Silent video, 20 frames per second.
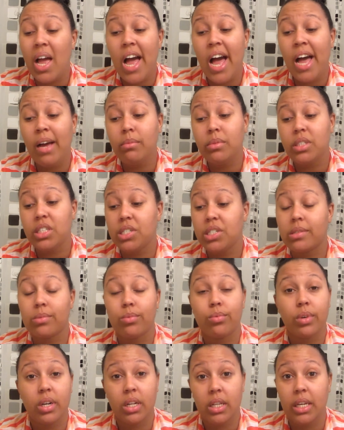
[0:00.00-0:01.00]
I'm just
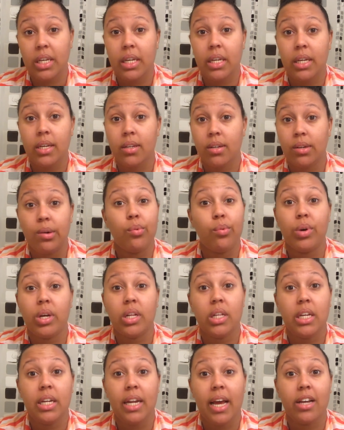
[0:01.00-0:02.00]
really,
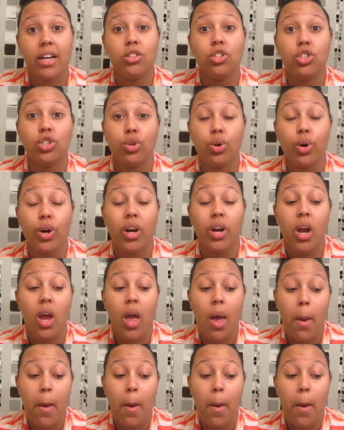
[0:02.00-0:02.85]
really not sure.